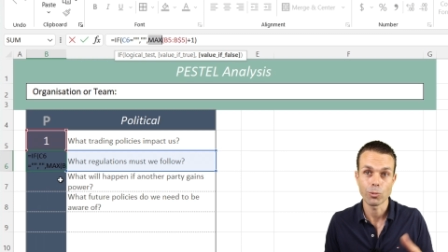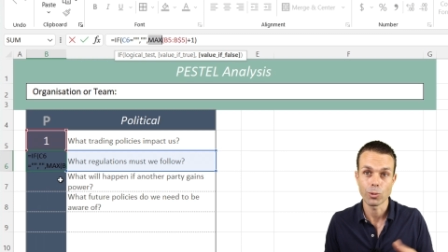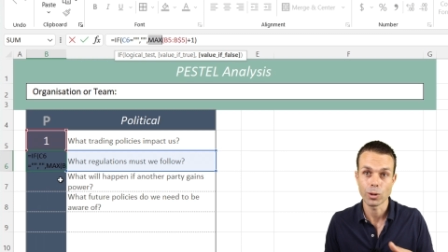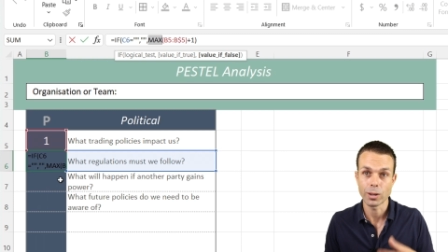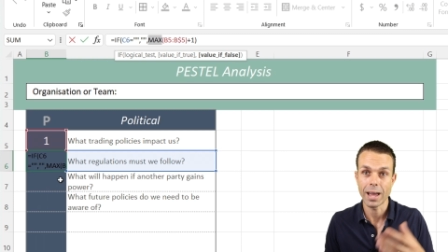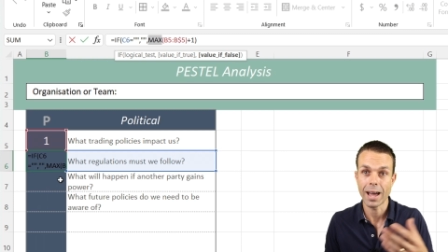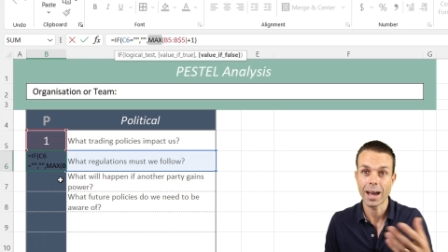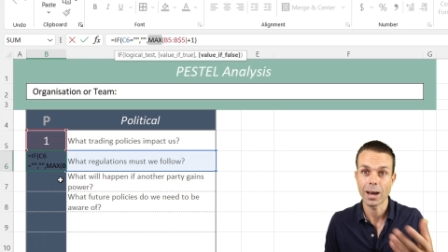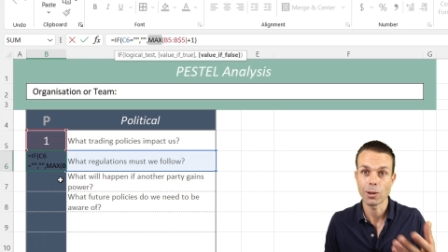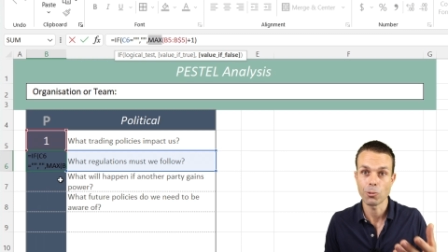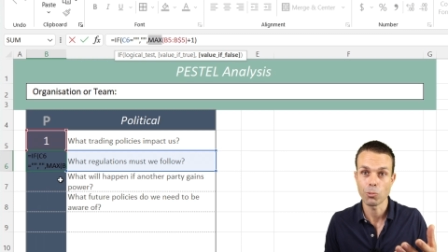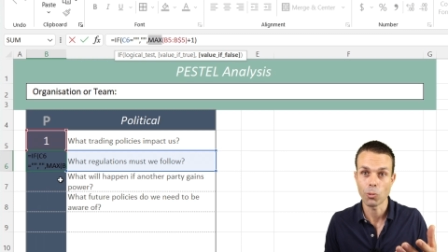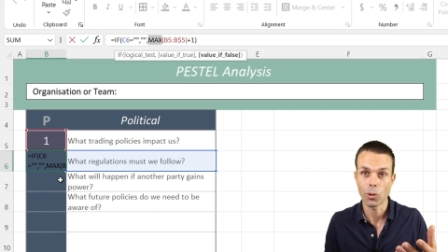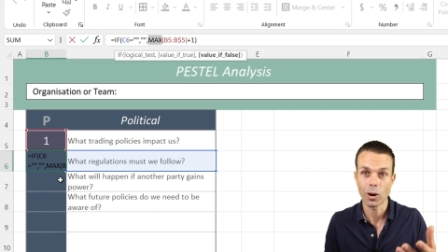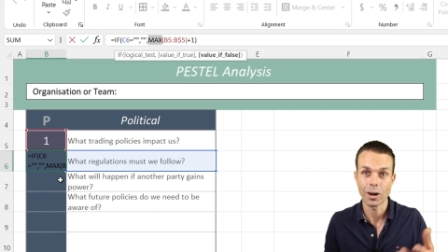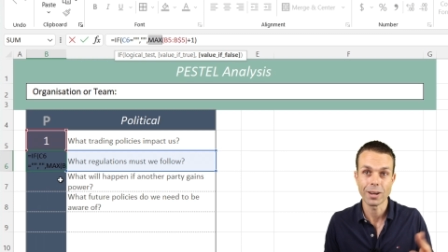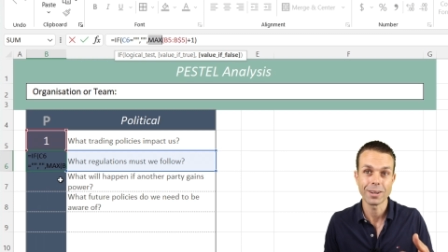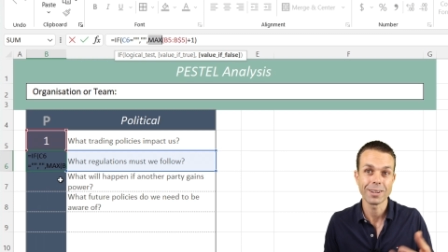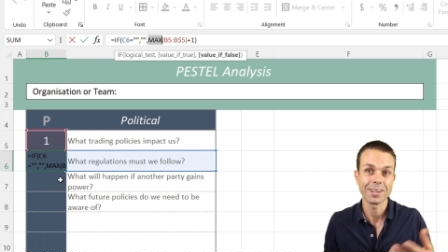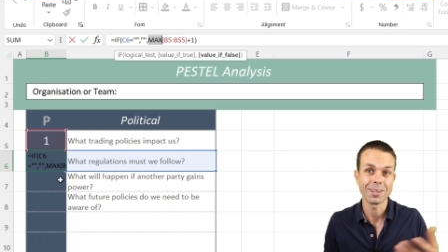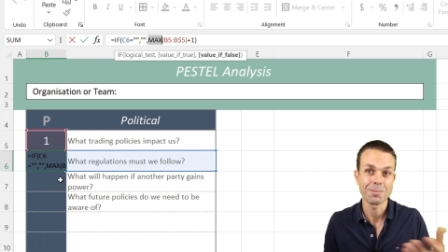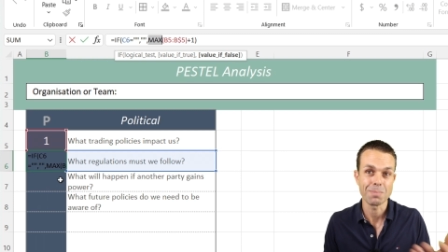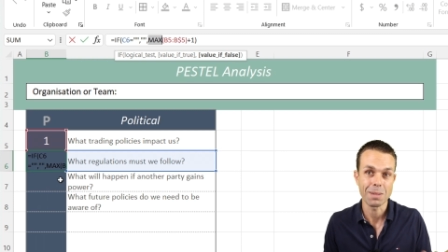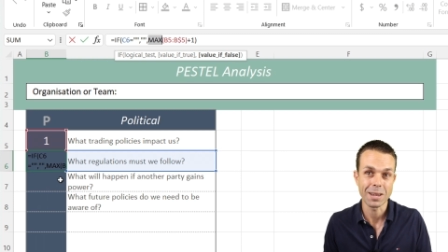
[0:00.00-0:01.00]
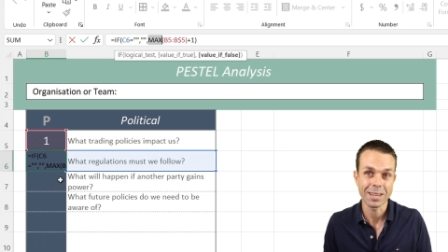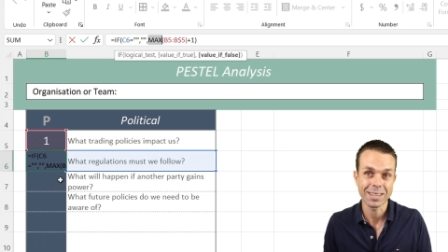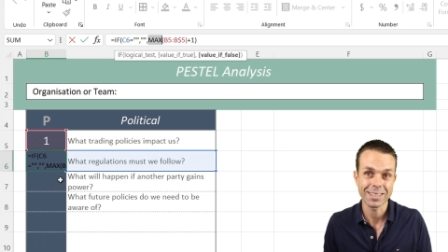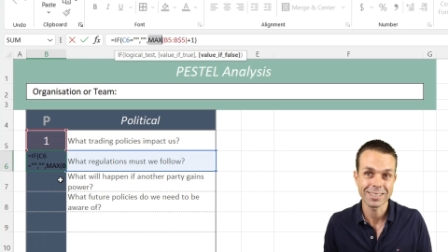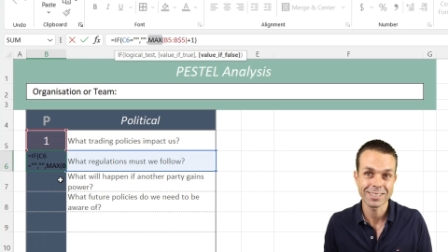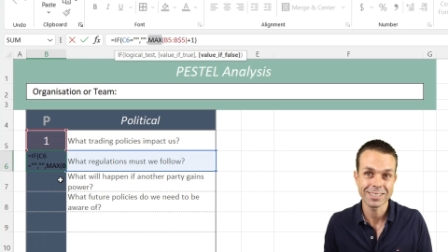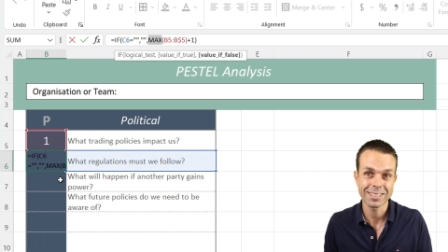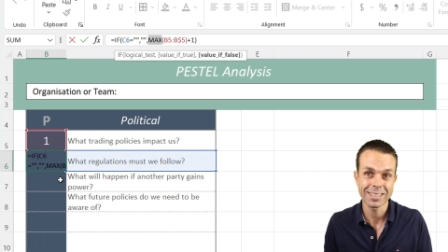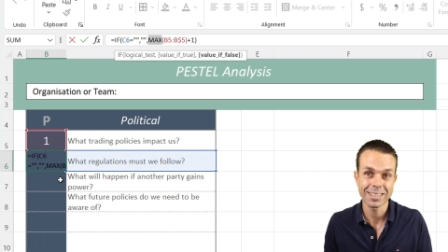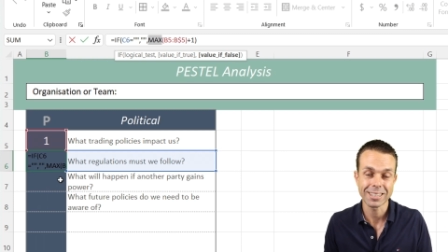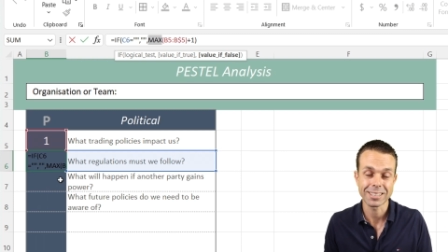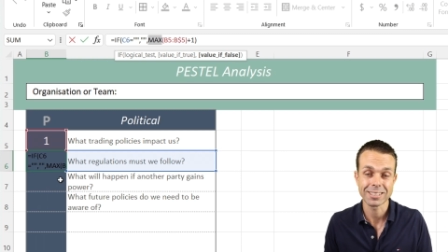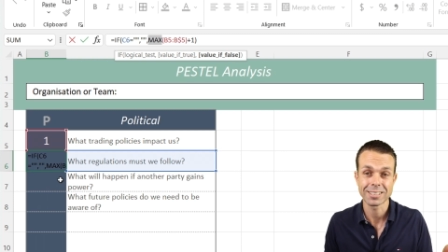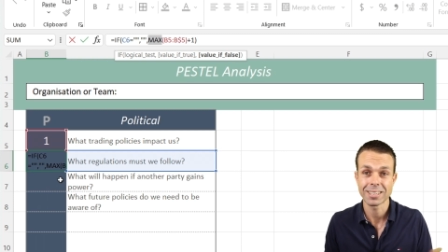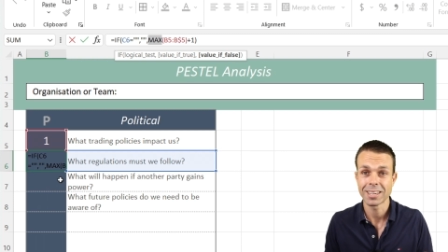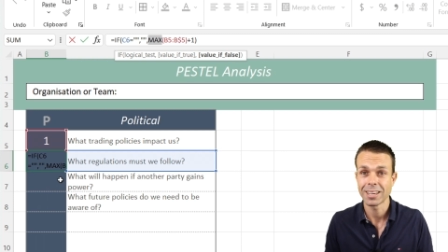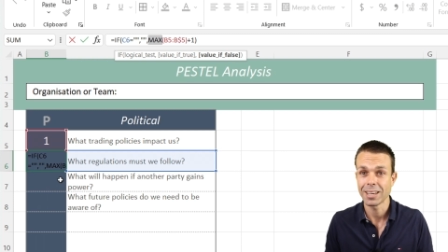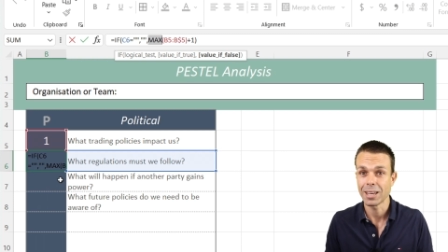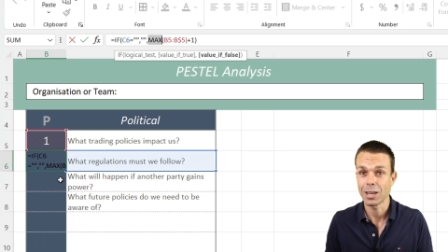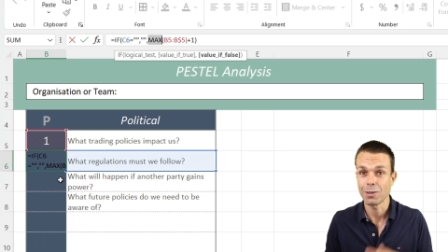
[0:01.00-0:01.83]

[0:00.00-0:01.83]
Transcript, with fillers: we add one and make it six.